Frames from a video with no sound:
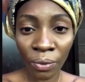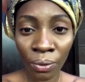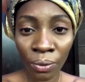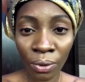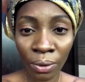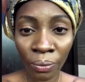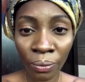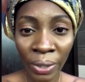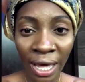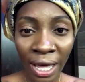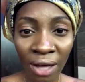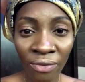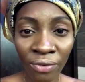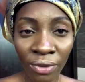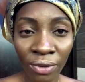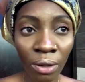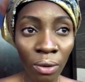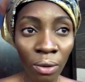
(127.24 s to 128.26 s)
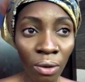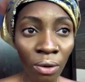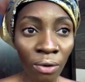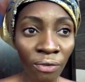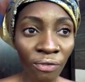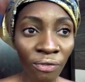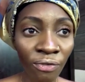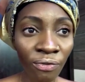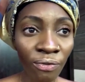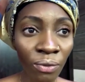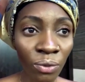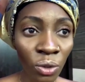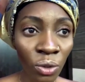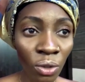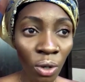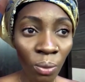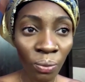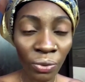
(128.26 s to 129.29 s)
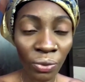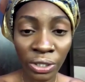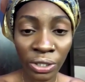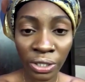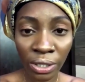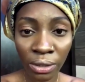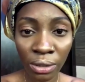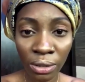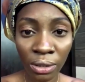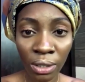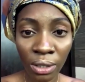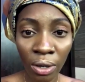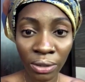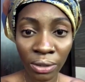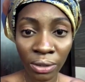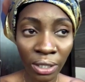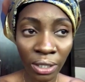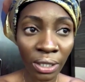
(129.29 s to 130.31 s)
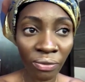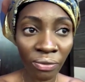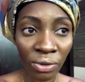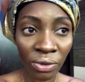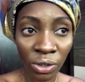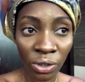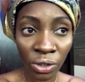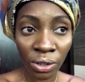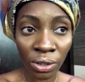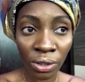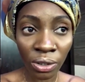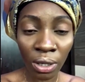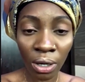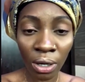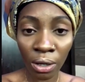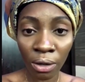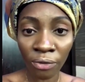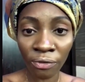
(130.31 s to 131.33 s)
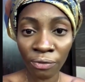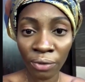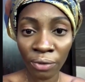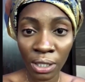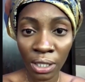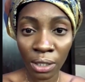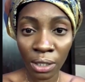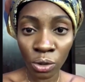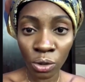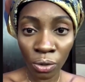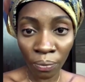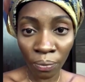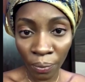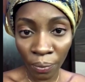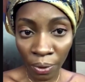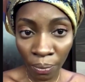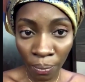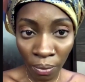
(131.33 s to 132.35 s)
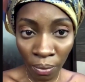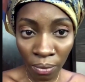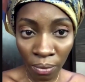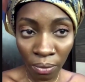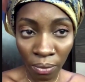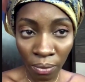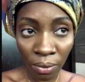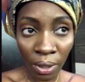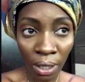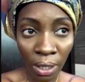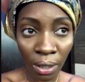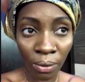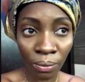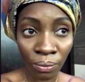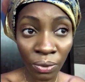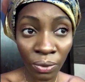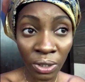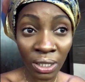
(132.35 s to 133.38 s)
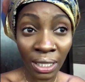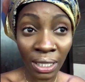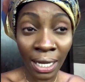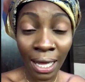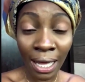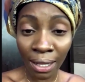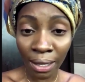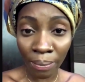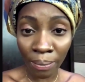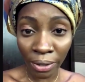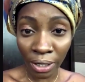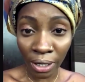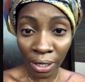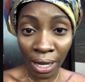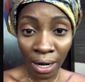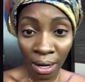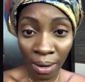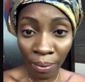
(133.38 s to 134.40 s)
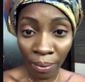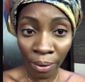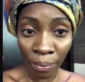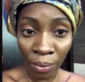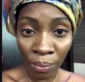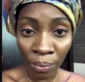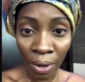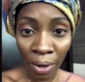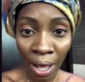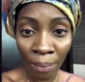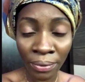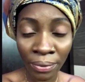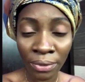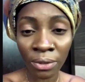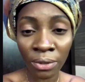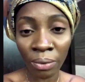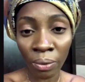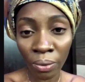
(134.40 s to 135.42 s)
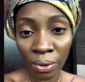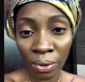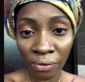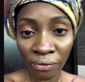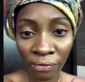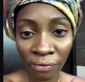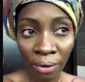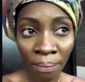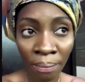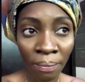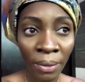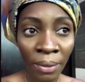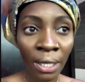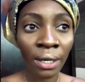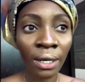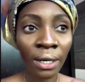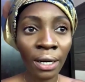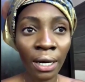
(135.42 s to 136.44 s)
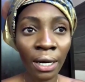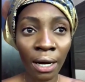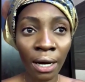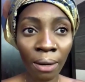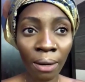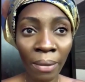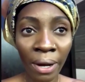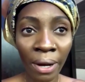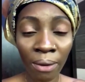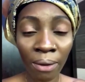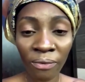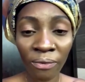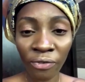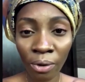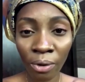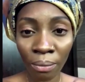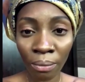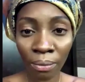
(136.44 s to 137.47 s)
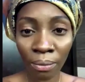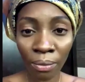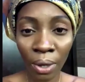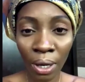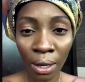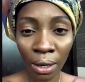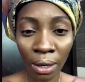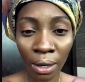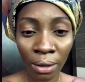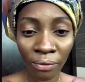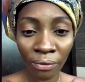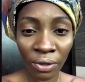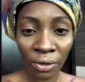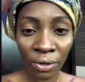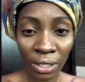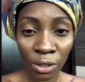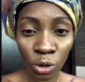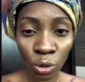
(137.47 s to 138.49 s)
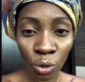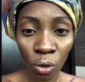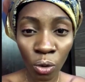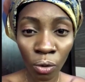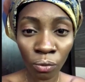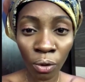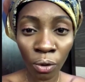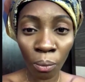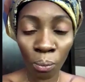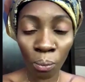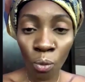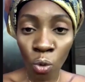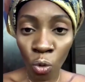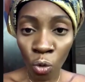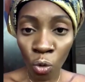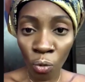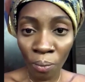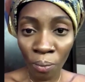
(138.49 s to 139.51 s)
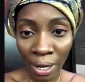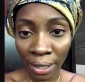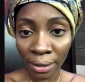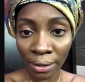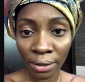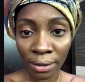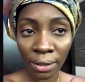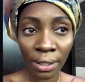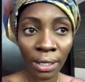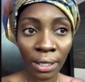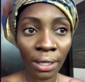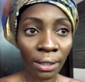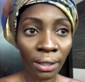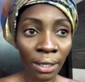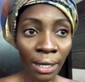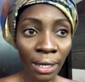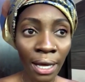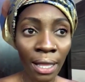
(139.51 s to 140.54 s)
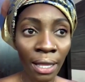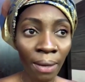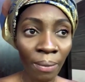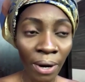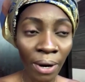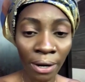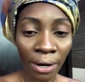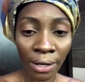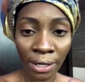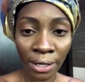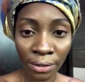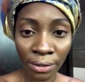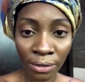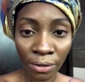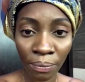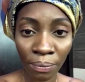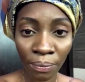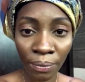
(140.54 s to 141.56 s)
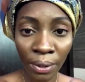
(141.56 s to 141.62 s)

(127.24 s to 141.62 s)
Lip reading: We have a lot of sub-regions under the region of the Izon people, which the Calabar people happen to be one of them. I am from a village called Bukuma in the Calabar Kingdom.